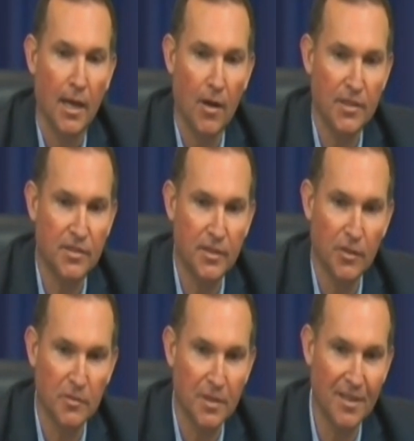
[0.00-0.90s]
I
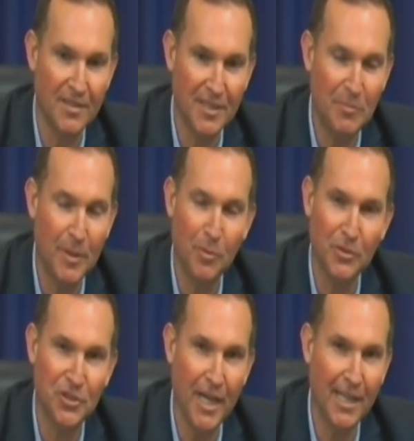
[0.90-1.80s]
still see people
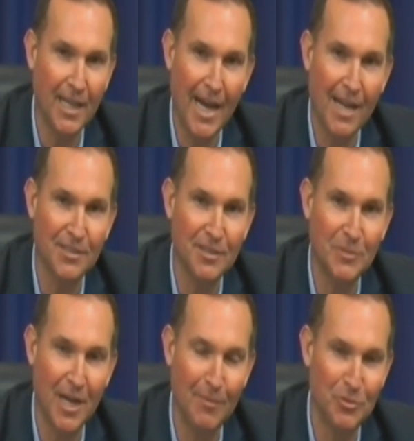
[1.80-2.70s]
shaking hands
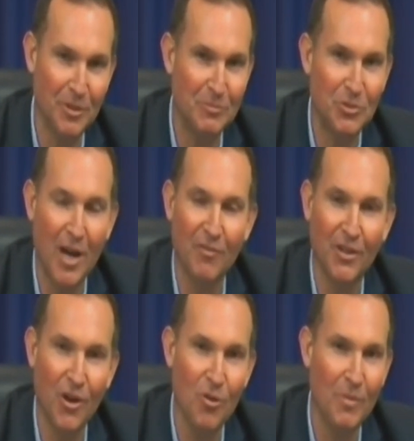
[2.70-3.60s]
sometimes when I'm driving
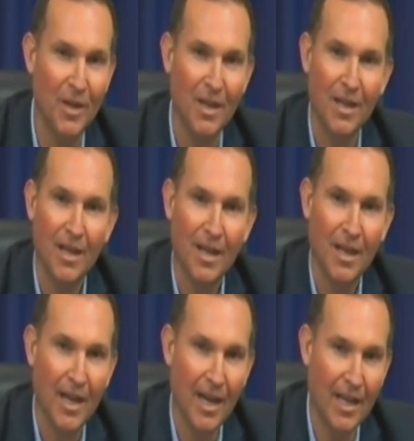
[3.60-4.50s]
home.
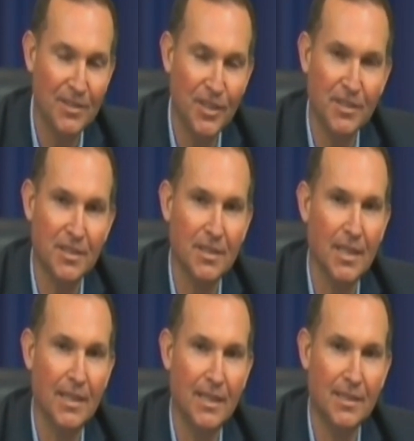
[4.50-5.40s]
This
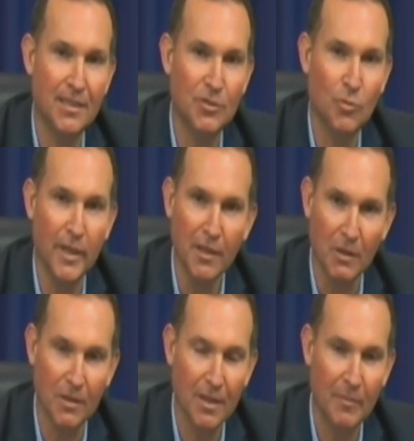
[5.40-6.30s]
is
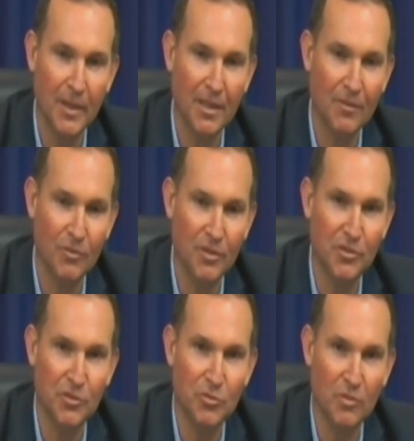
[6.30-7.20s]
real. I mean, this
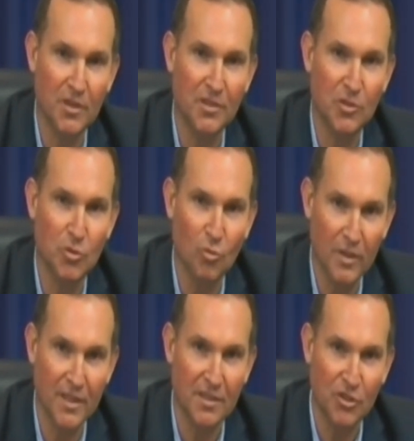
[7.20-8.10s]
is
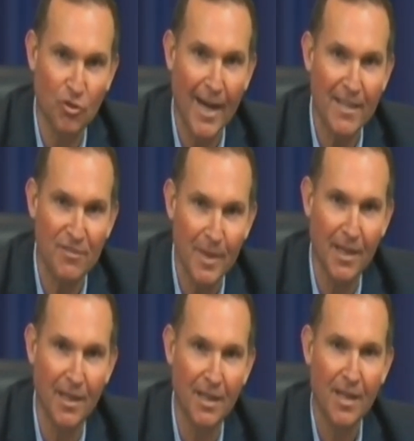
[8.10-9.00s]

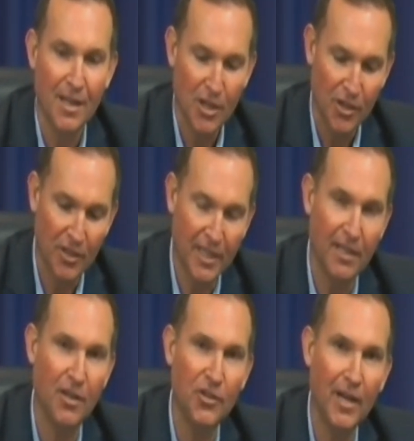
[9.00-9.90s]
transmitted. You get
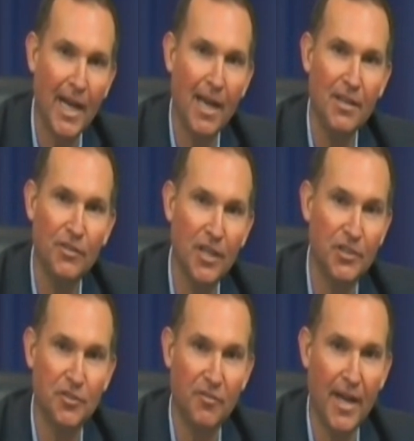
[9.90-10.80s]
it on your hand, you
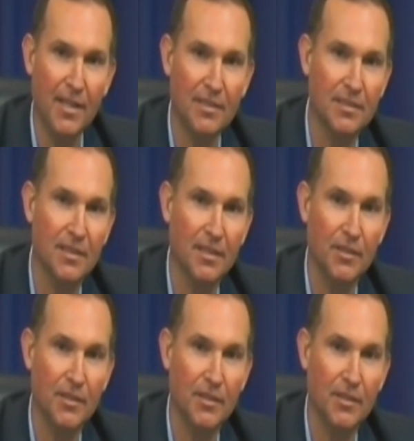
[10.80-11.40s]
touch your face,